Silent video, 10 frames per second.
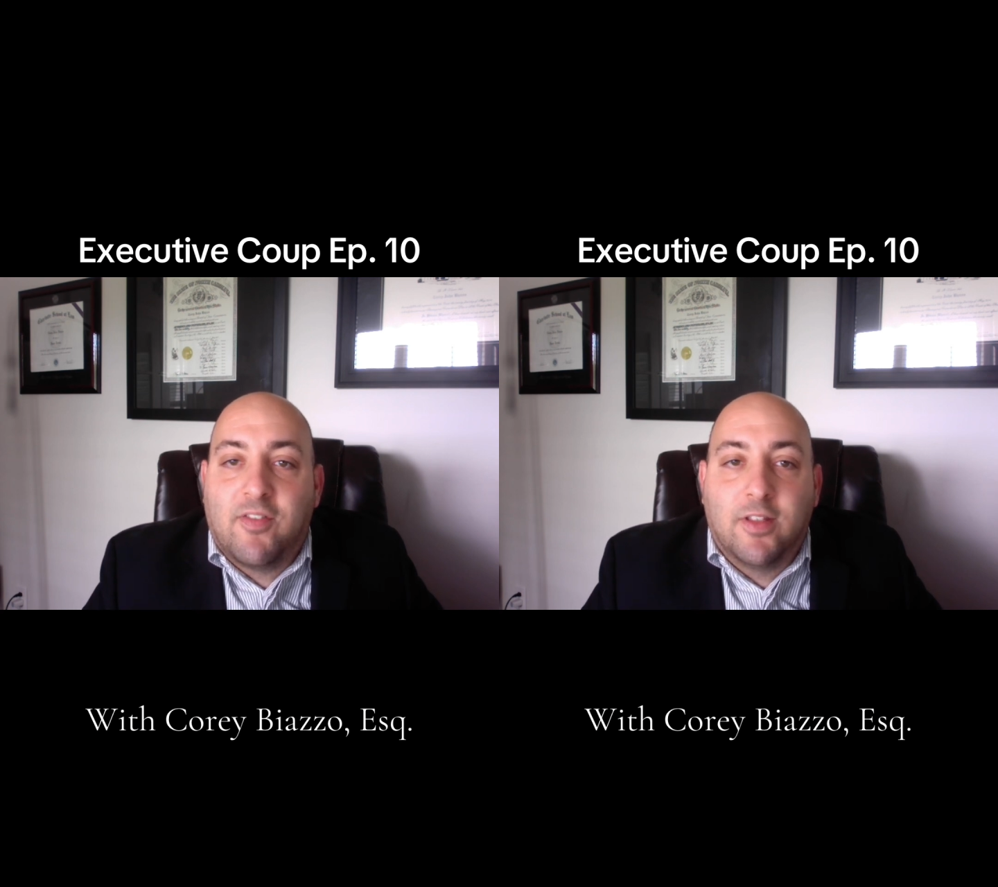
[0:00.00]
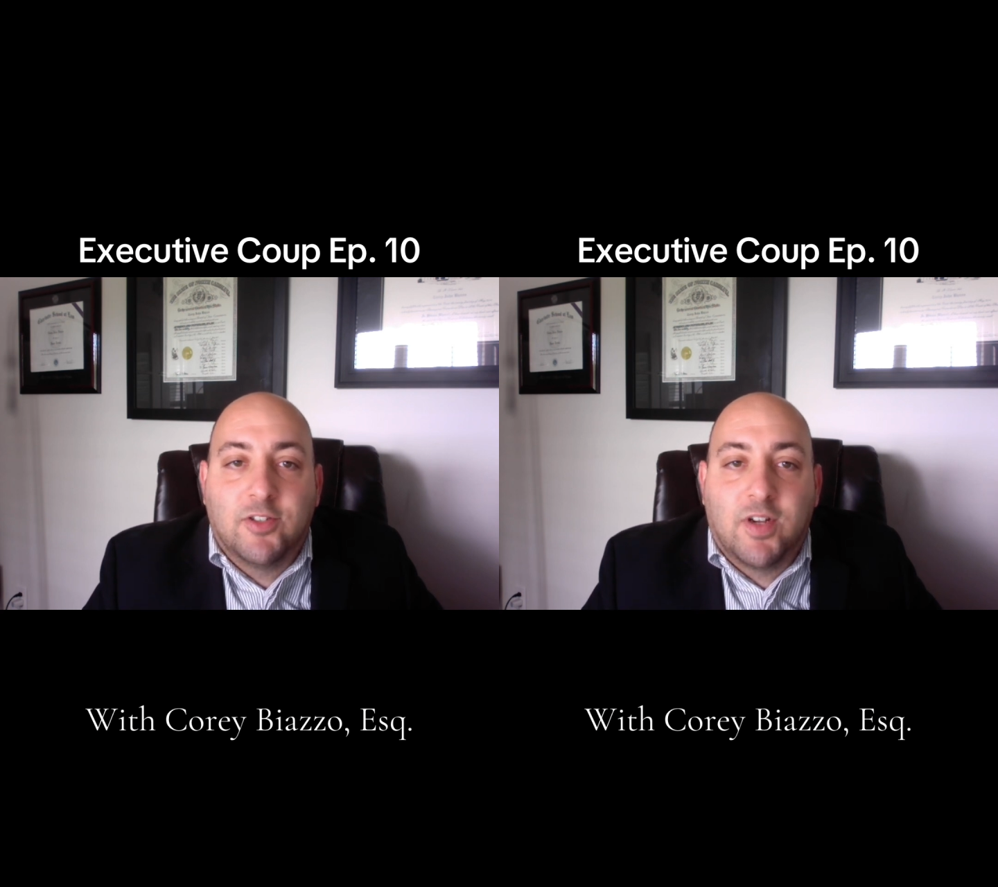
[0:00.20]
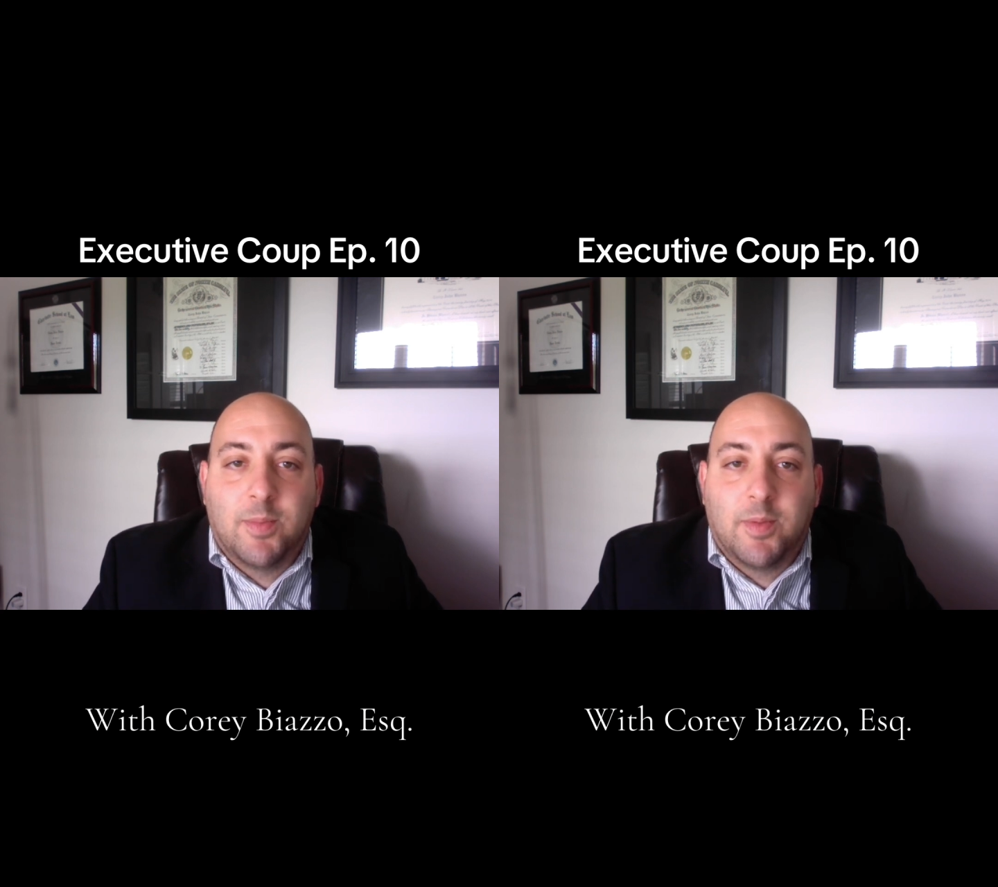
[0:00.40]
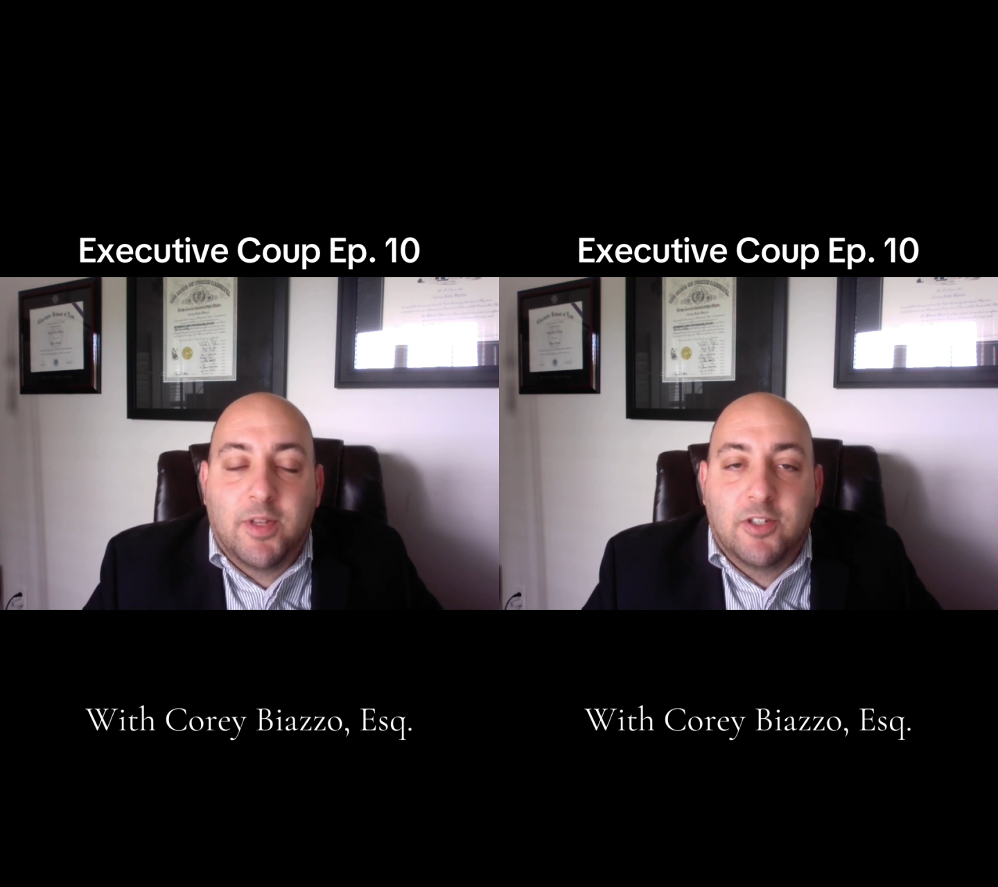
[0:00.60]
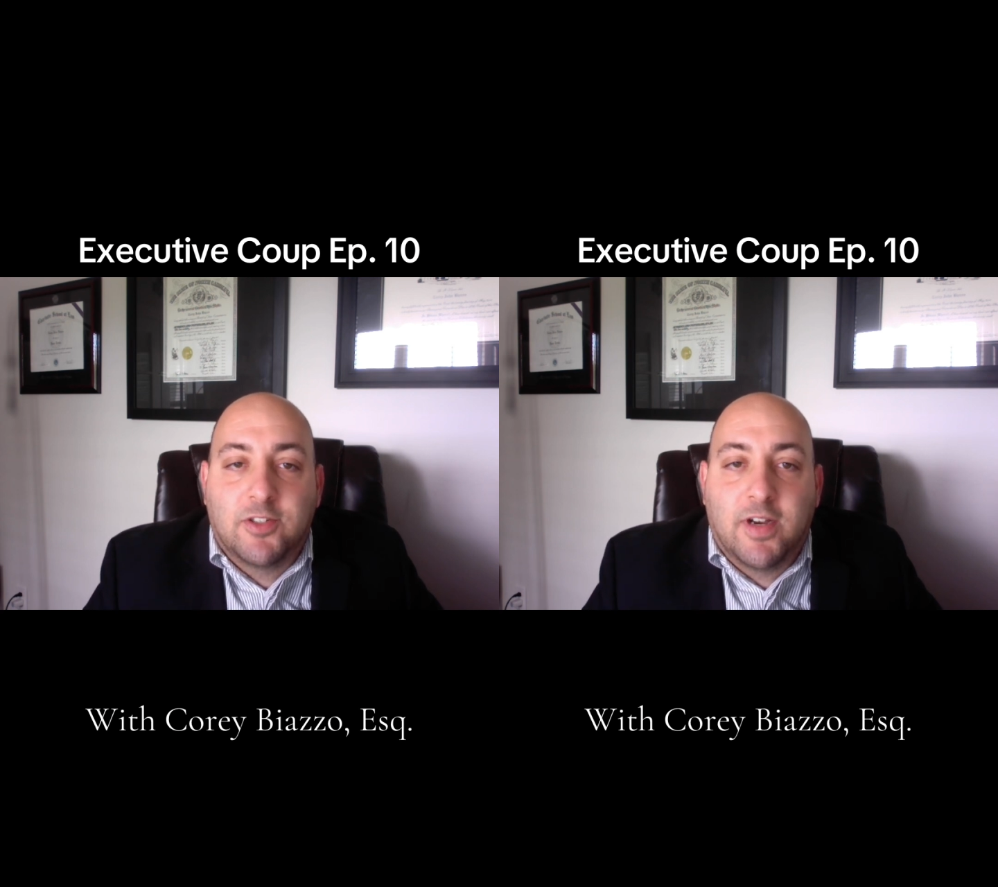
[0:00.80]
of the Trump
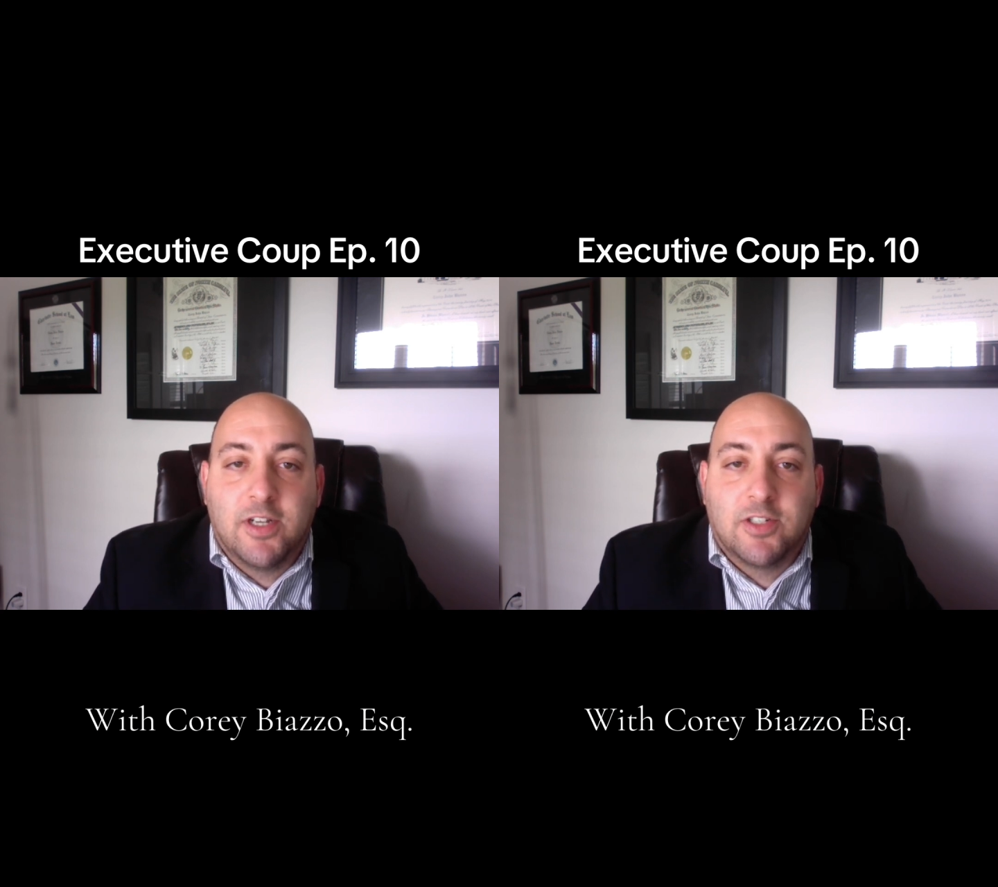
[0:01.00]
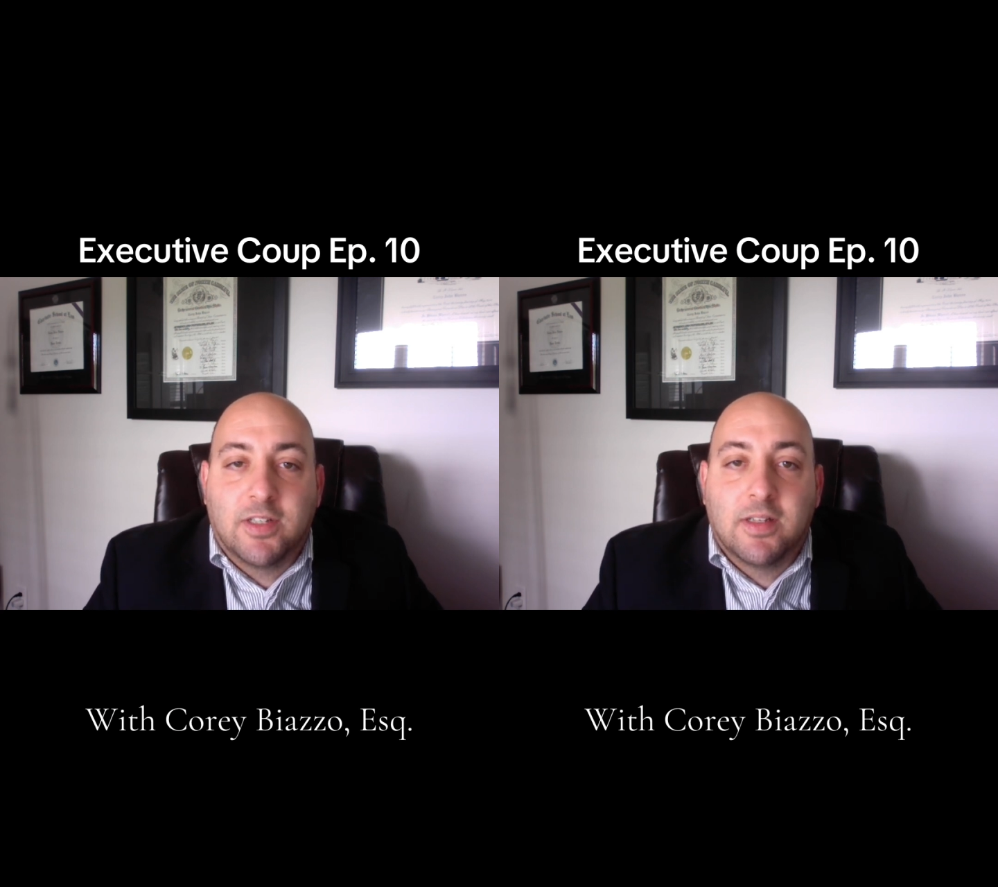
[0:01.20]
administration,